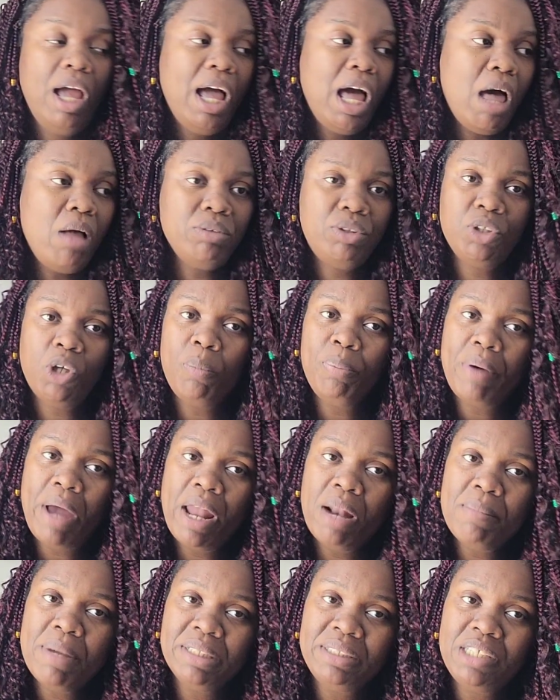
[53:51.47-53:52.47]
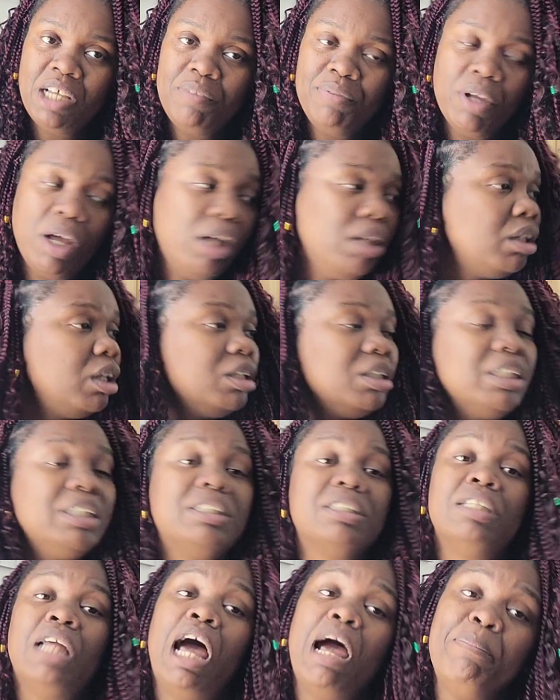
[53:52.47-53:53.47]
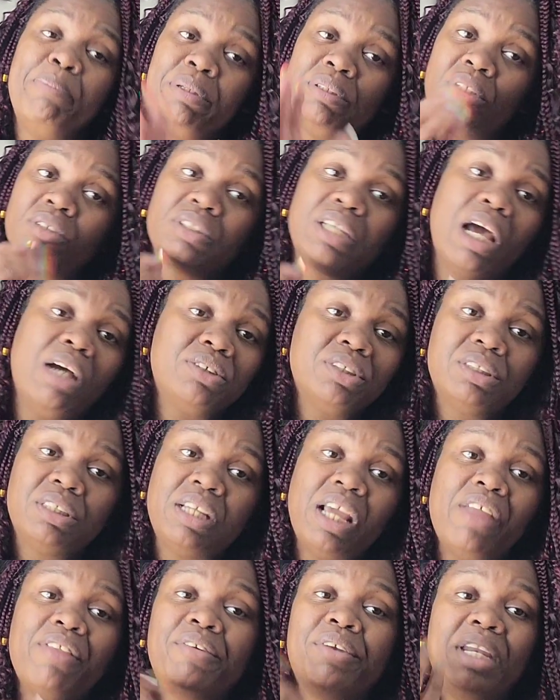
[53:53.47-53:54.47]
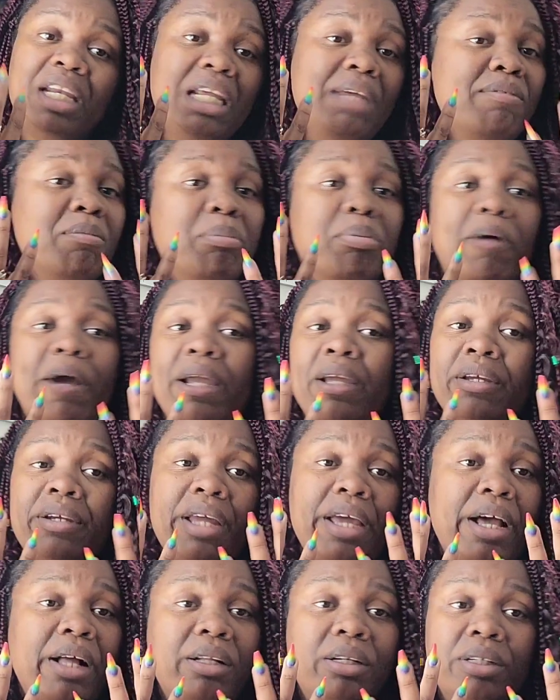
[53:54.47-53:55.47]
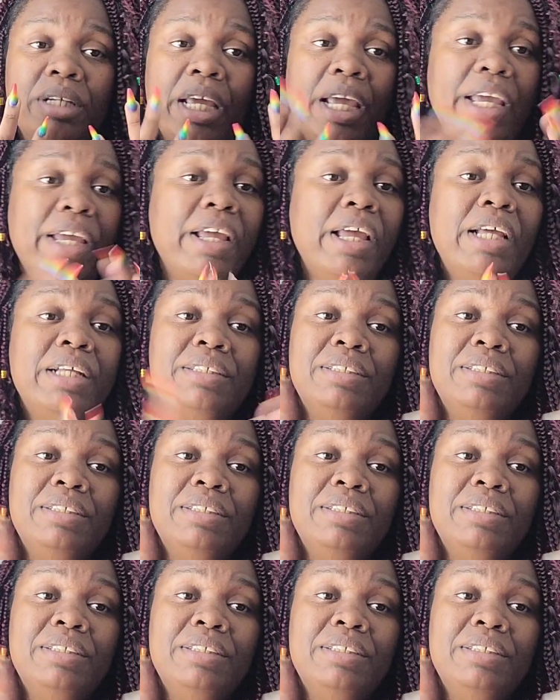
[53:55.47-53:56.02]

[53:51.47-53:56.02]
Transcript: I was so proud of myself. Y'all, look, listen, I put those couches together, didn't even break a nail, okay?